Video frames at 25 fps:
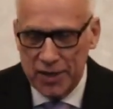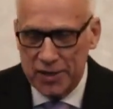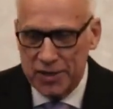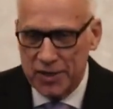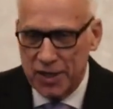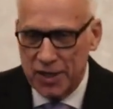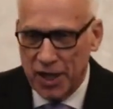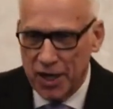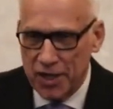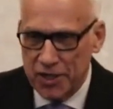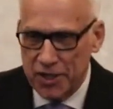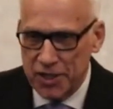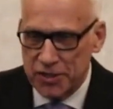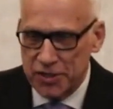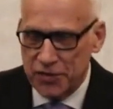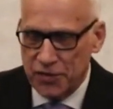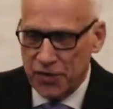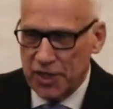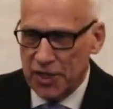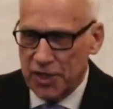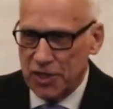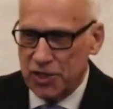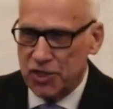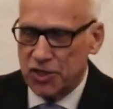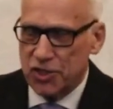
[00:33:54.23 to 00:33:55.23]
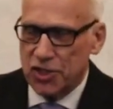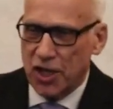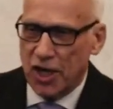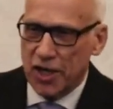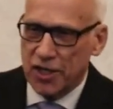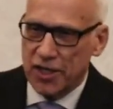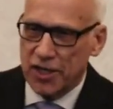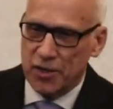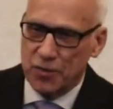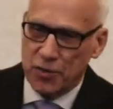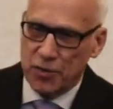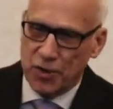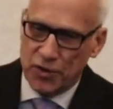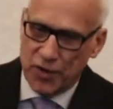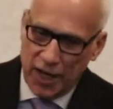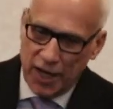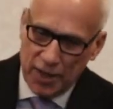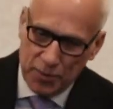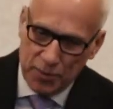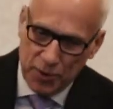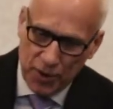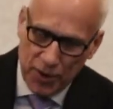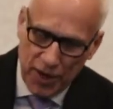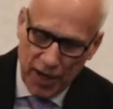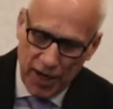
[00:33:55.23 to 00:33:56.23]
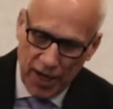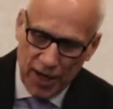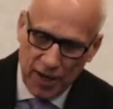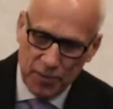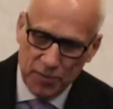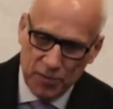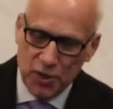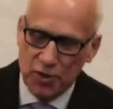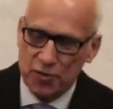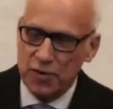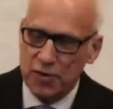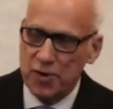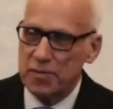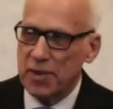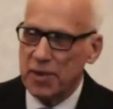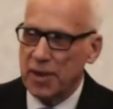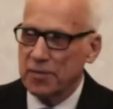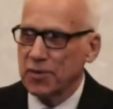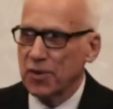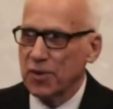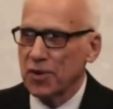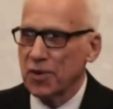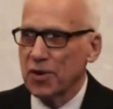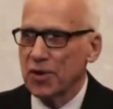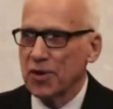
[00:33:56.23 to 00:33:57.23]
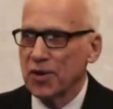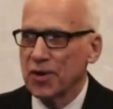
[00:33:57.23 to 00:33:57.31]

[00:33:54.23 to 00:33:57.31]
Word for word: God has finished talking with Abraham, you remember